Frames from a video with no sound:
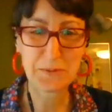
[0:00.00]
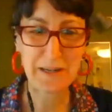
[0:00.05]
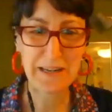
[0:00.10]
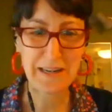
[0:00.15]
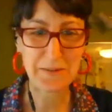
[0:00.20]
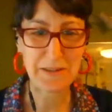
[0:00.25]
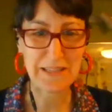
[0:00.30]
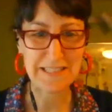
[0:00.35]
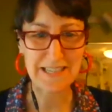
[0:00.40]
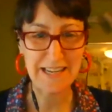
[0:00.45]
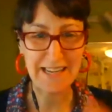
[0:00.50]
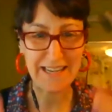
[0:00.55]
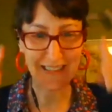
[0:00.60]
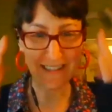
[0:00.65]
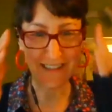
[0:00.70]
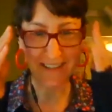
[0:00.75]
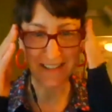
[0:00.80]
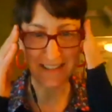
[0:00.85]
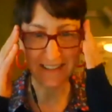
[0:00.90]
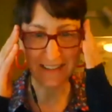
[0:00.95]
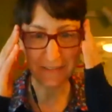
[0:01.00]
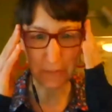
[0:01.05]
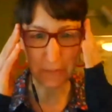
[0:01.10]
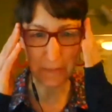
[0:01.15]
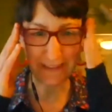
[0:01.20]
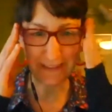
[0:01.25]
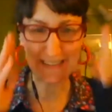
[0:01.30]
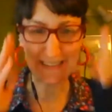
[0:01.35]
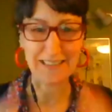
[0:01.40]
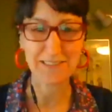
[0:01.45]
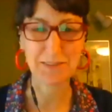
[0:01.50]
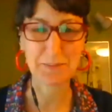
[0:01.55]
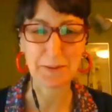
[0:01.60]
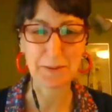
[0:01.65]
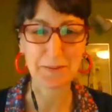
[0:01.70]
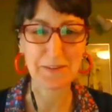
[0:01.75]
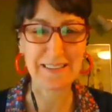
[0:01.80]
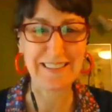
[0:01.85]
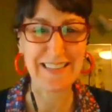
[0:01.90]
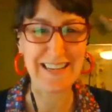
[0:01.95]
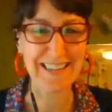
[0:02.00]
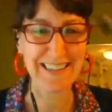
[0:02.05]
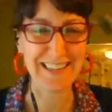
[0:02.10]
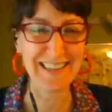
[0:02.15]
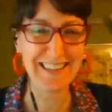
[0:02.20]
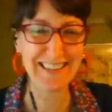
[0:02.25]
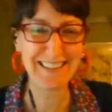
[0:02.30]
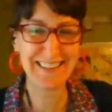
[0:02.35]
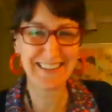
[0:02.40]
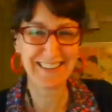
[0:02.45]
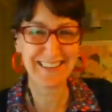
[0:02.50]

is where I wish Anne, our deliverability expert, was here.